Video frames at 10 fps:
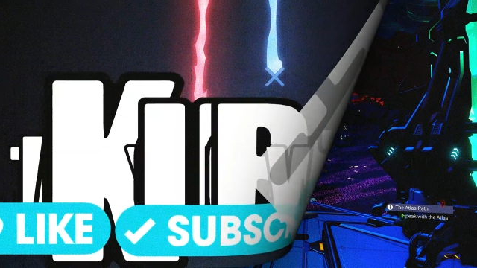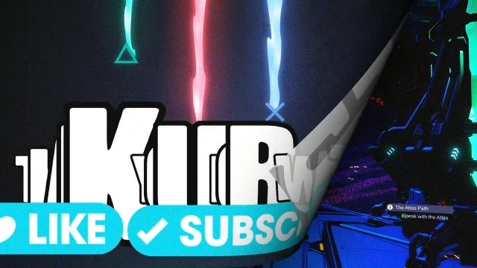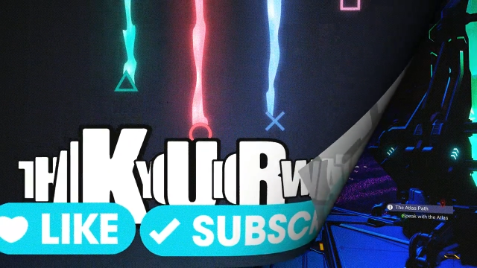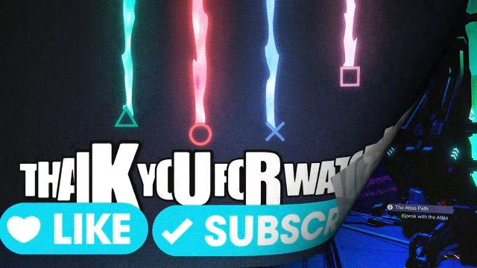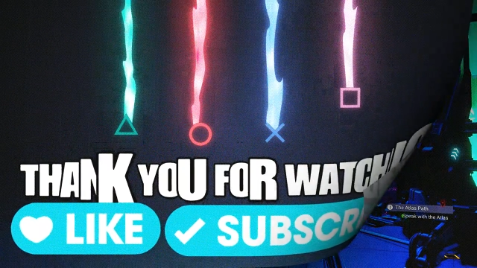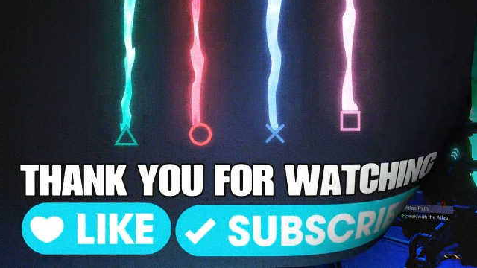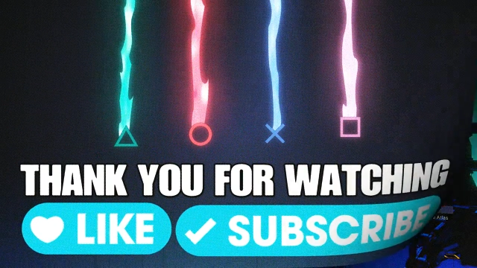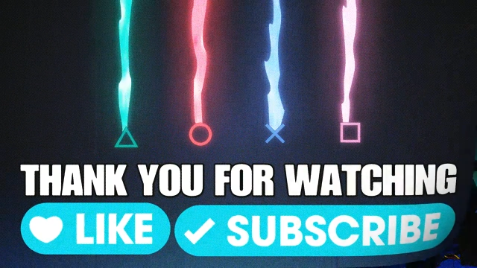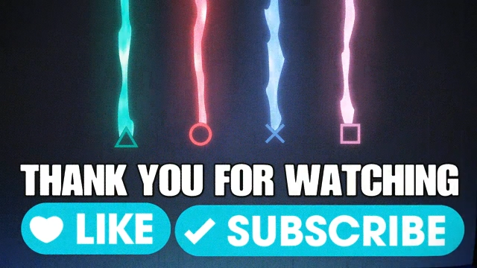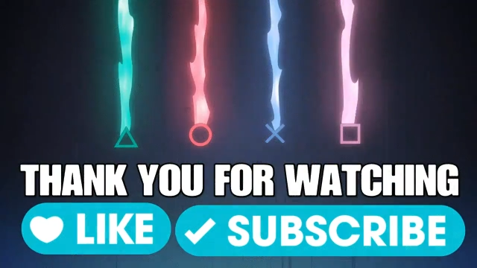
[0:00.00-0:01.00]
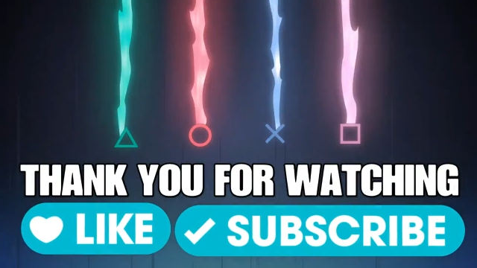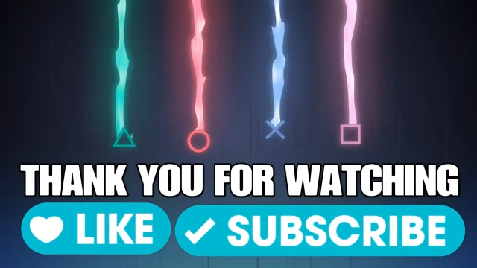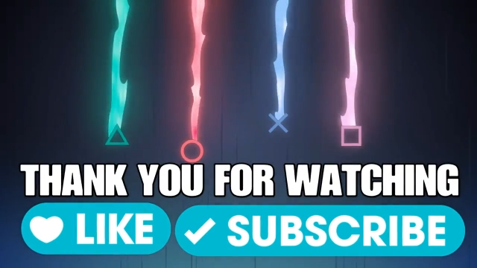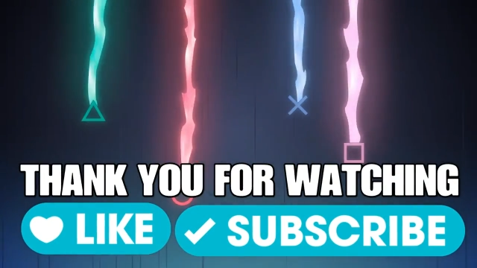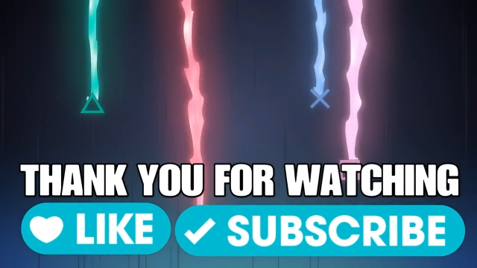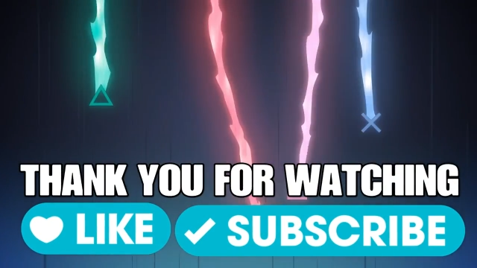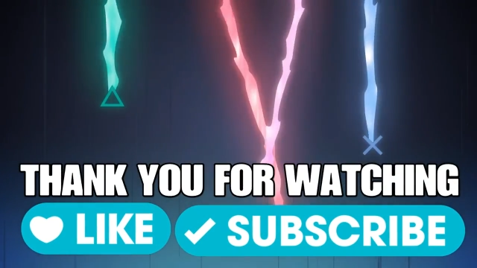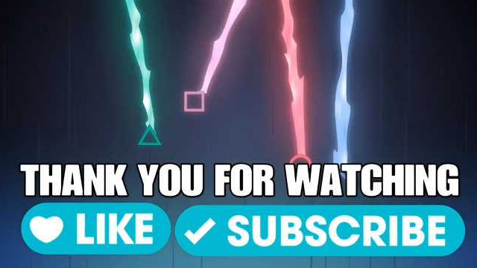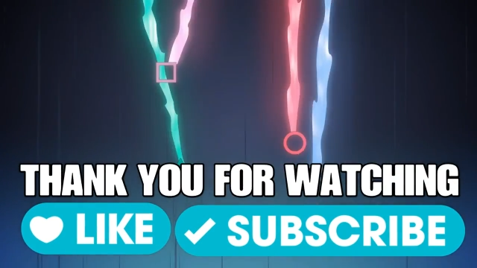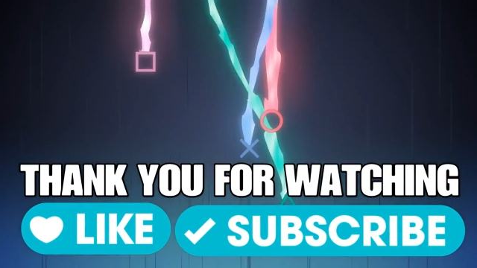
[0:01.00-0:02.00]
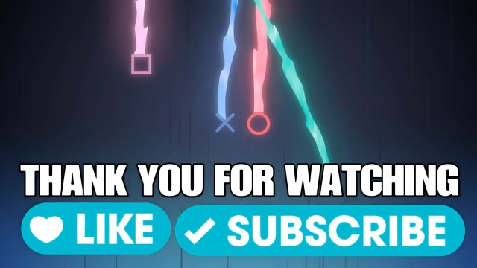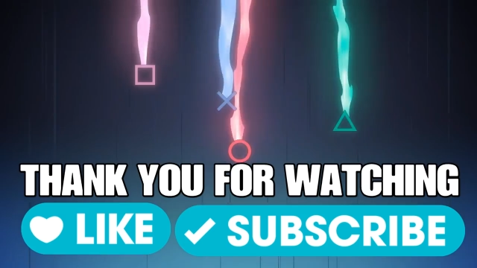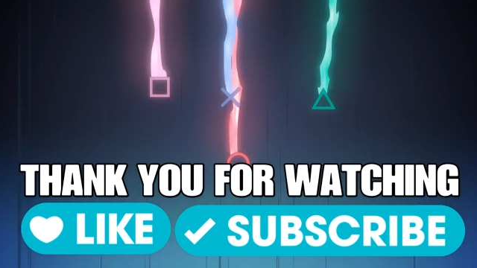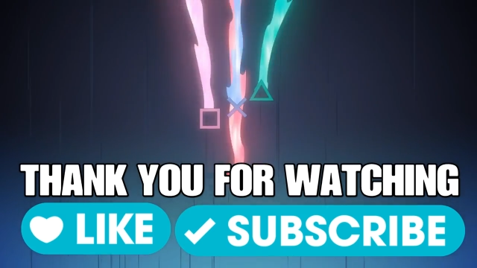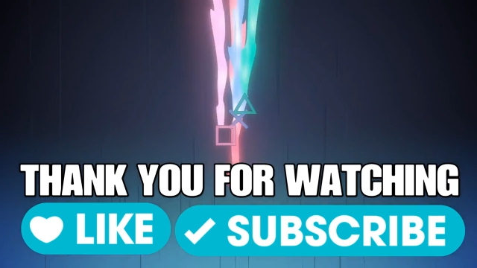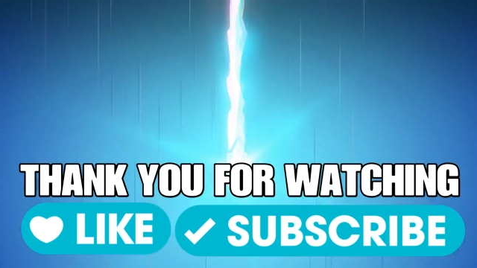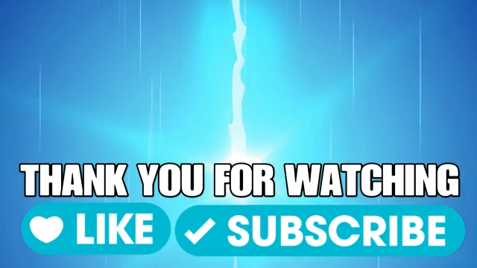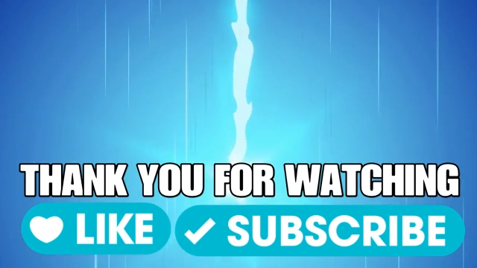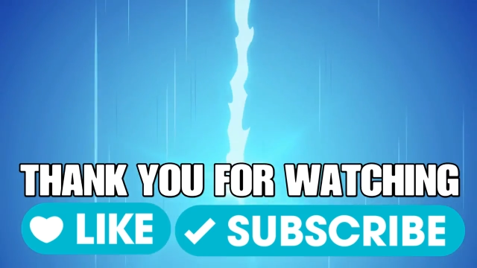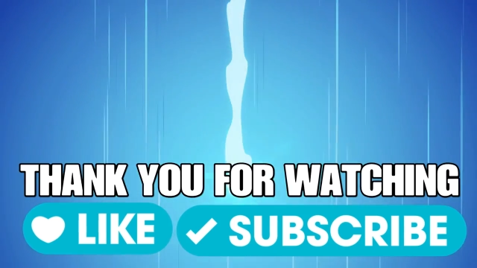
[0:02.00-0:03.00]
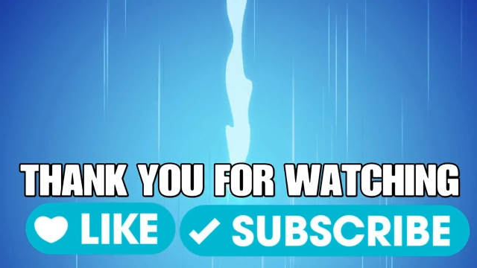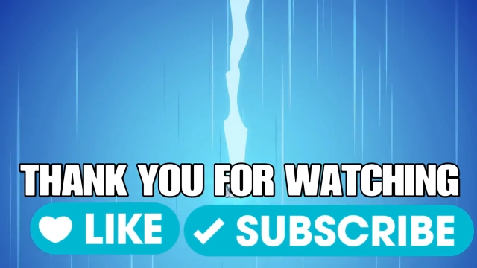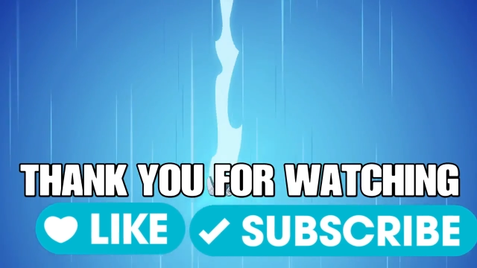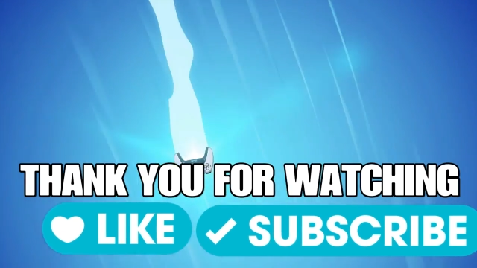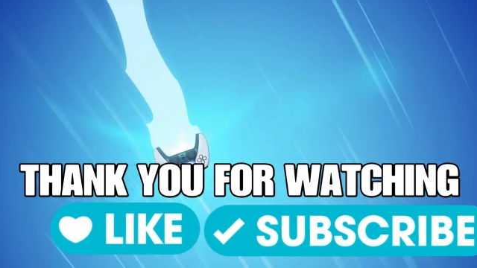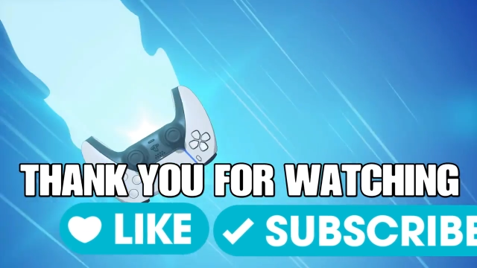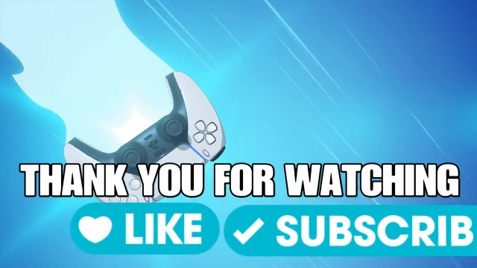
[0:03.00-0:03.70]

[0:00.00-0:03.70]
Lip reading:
[unreadable: no face in view]